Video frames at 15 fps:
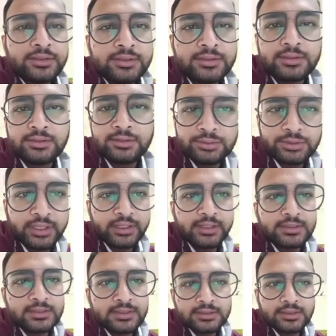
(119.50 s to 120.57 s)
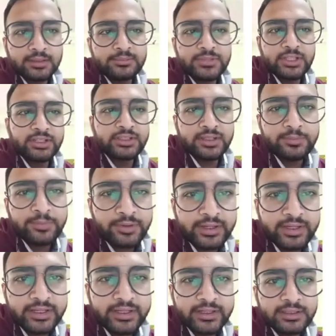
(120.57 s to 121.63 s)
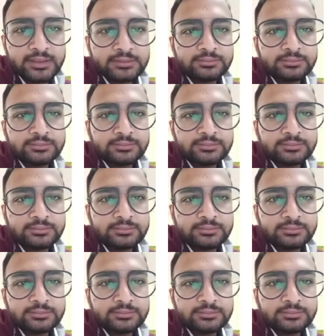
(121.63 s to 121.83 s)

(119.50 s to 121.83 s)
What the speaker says: two things, subject and predicate.